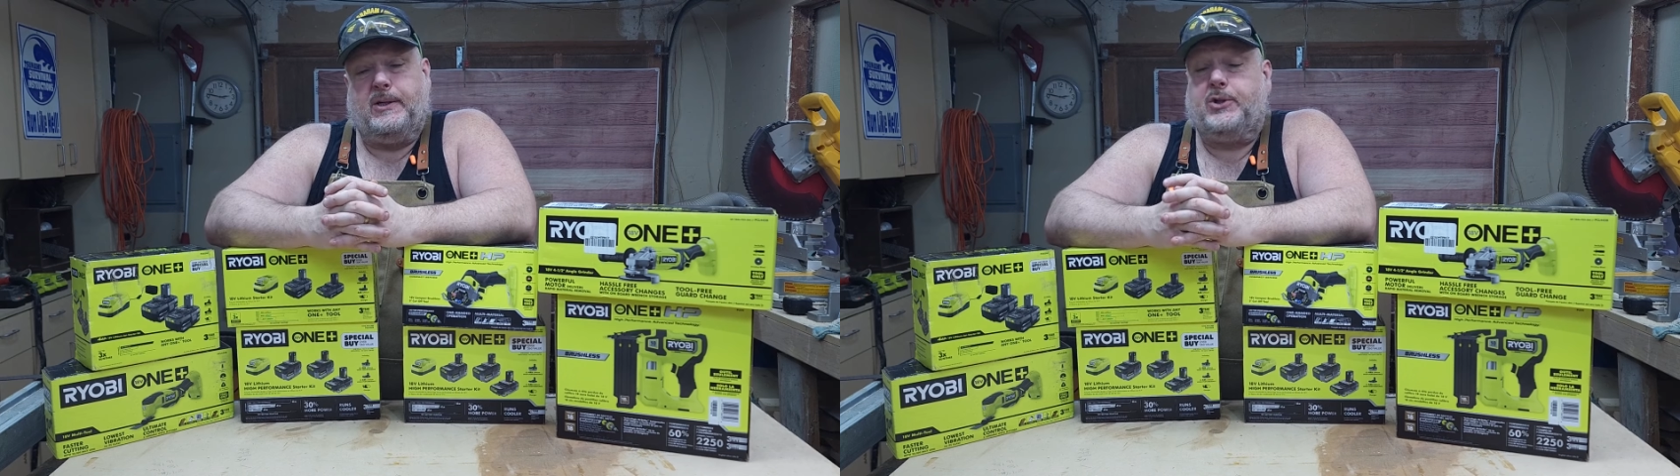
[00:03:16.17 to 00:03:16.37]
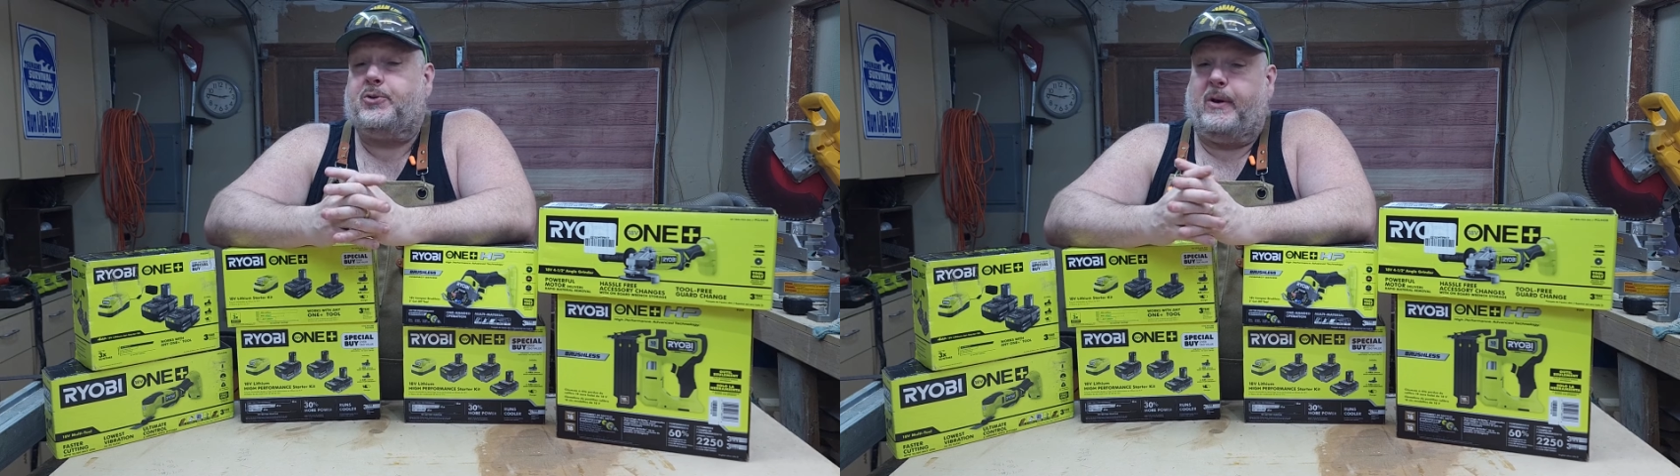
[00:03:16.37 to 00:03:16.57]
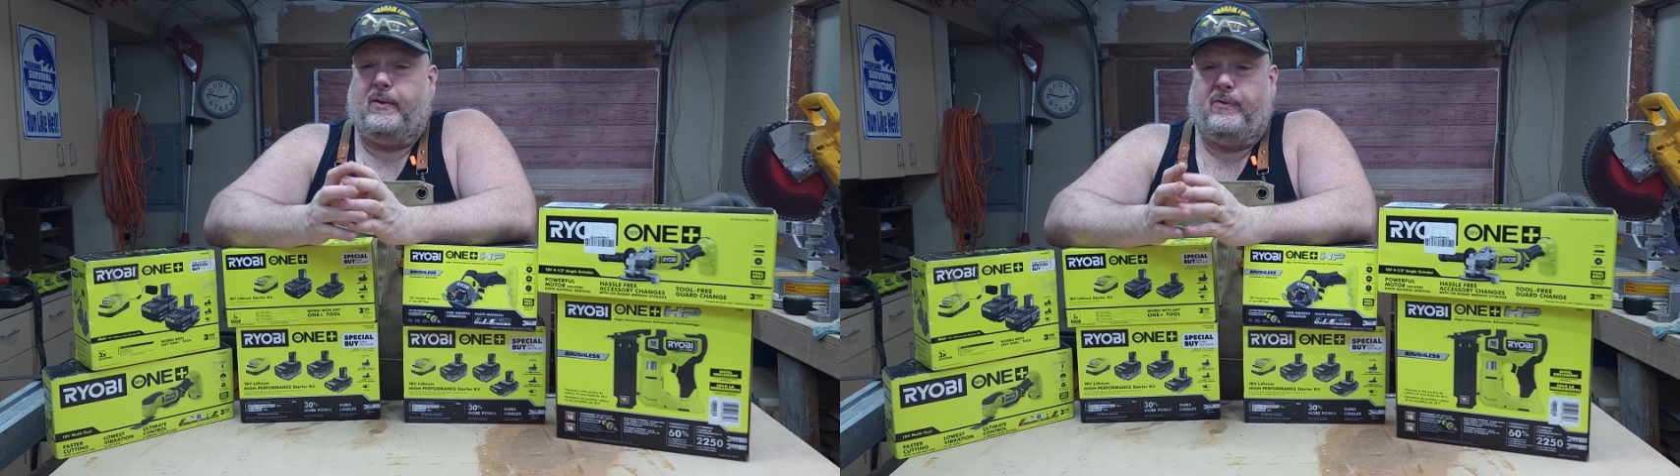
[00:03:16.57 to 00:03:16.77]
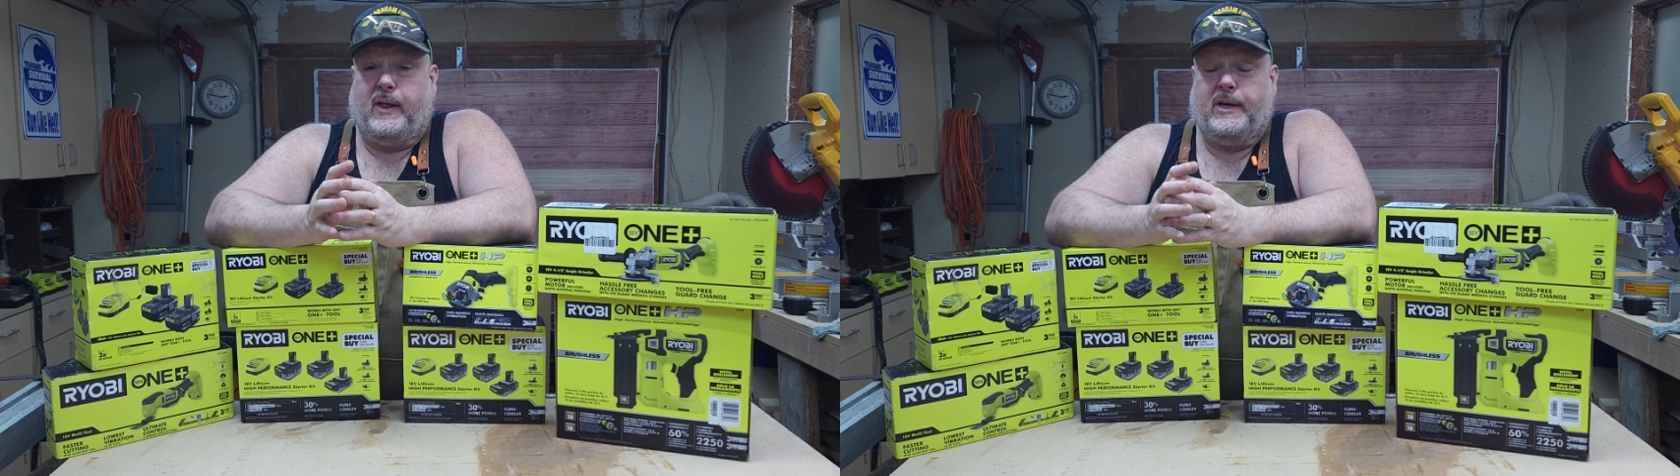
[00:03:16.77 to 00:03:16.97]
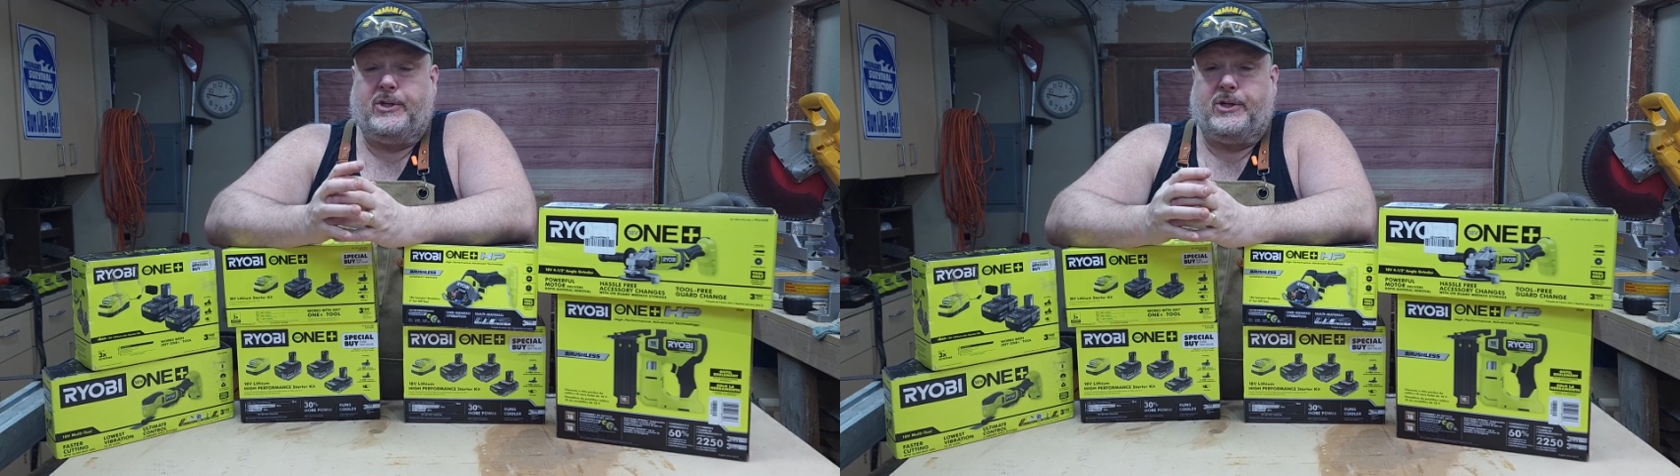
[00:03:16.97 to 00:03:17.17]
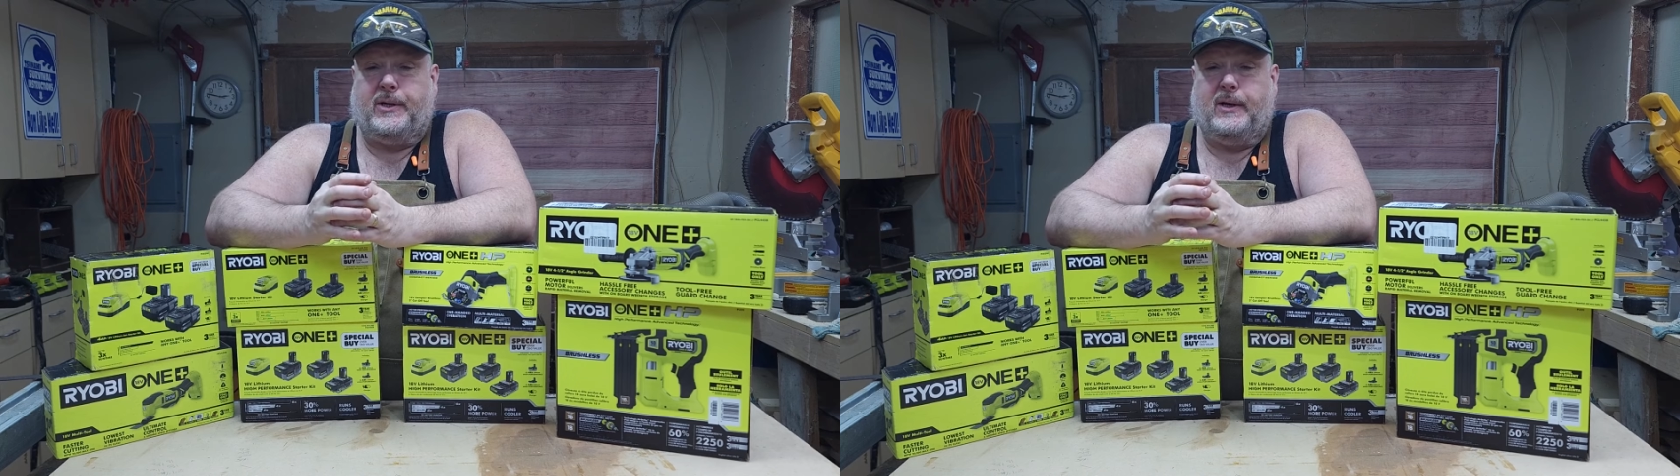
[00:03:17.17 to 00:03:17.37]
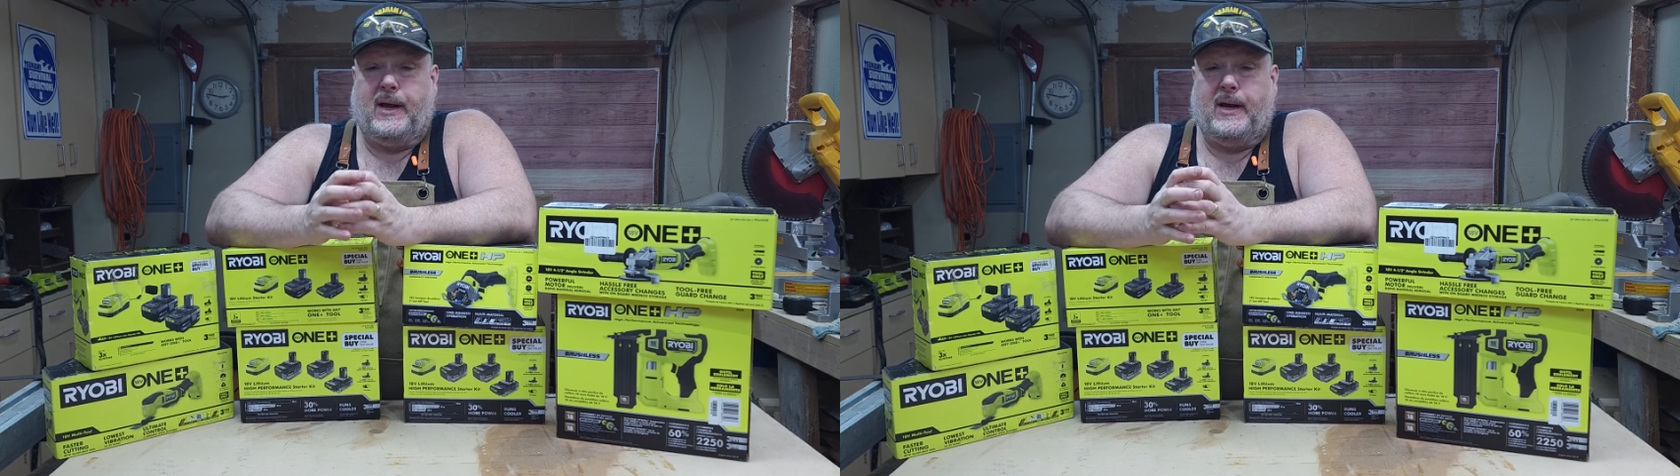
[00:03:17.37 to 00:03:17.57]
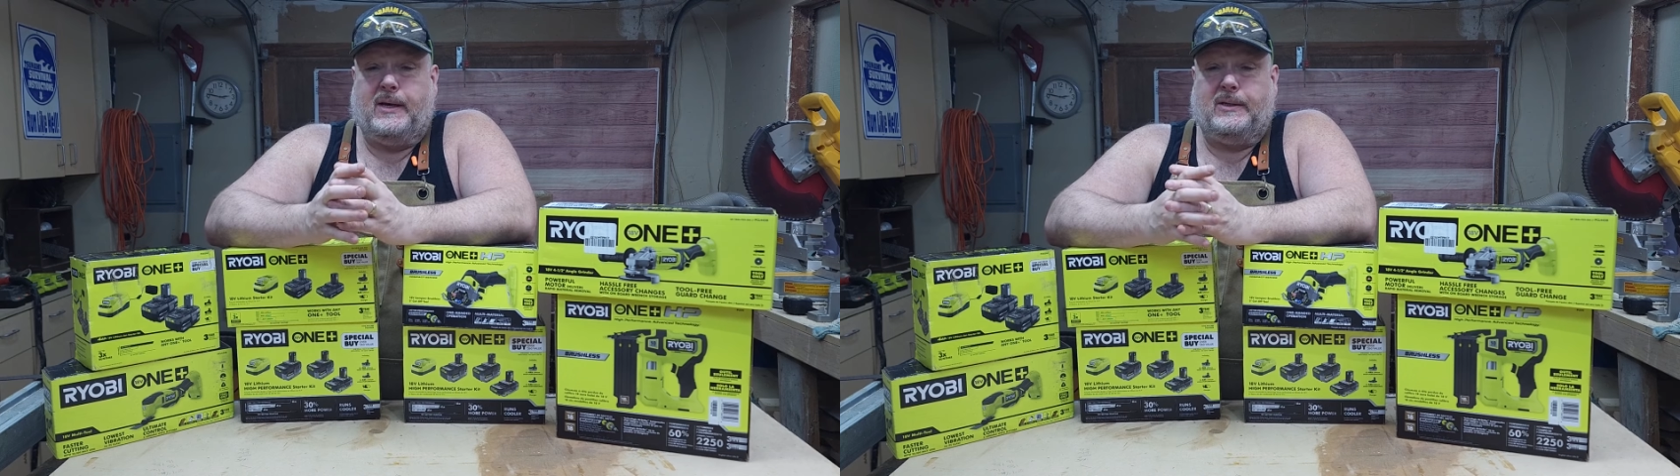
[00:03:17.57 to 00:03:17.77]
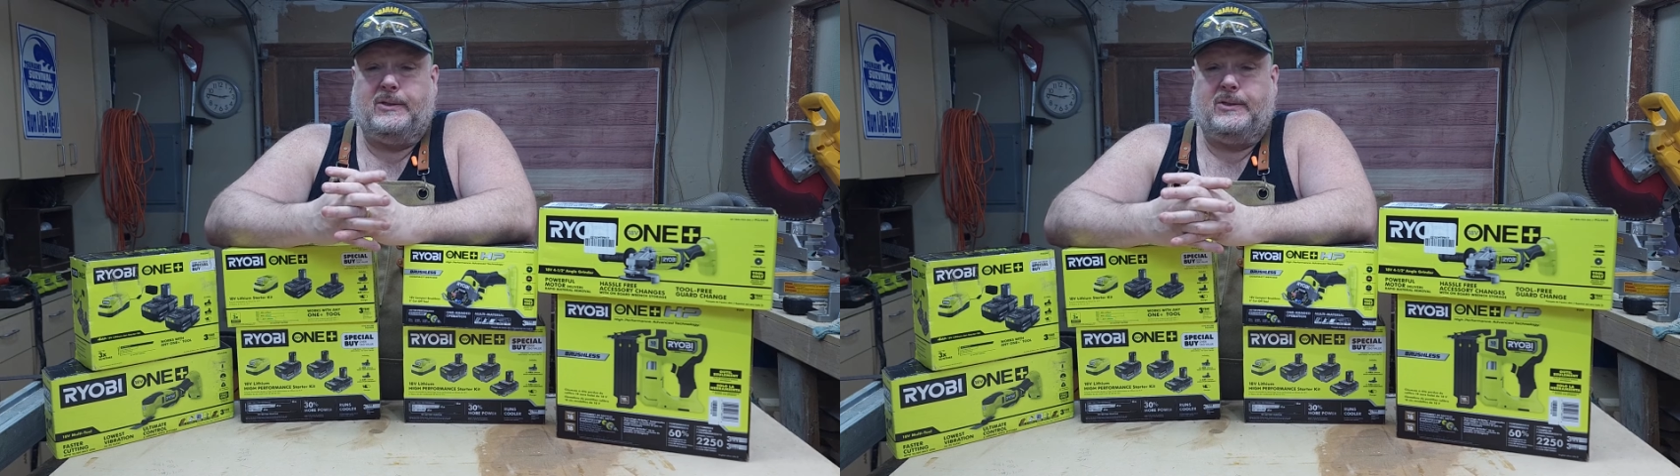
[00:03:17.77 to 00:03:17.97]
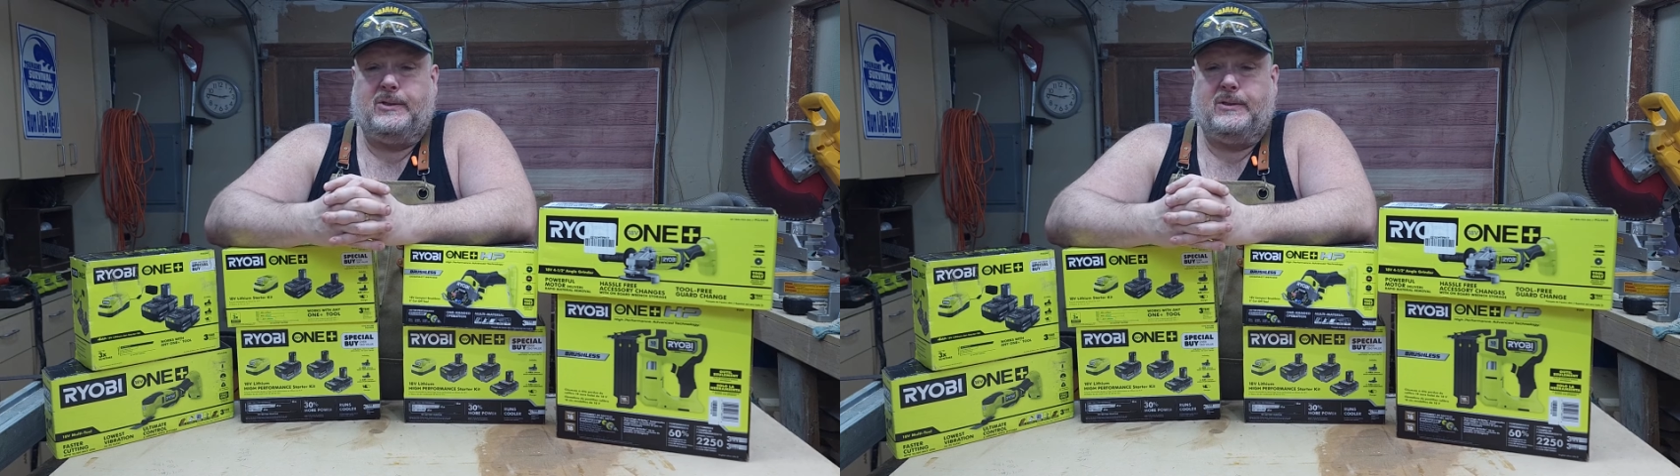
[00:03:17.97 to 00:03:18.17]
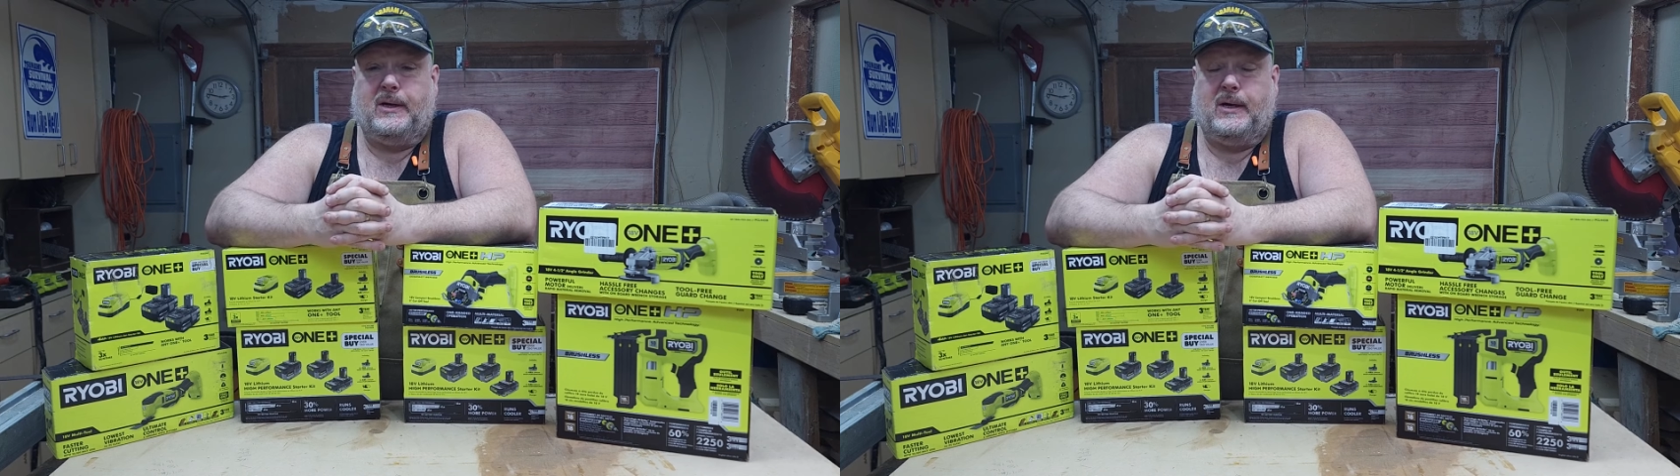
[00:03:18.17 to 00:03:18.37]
shrinkflation has